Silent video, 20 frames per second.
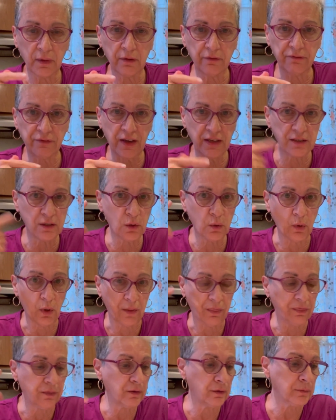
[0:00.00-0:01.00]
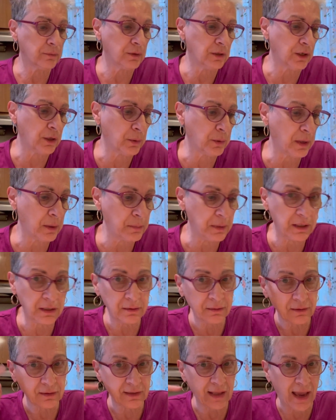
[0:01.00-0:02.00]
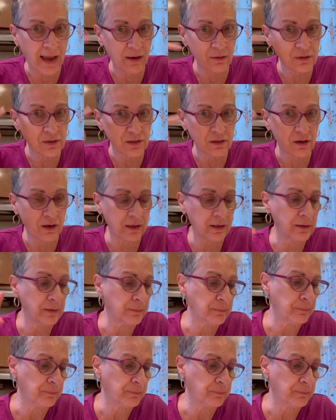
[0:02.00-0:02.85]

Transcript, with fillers: face cloth. You know what I mean? The outside.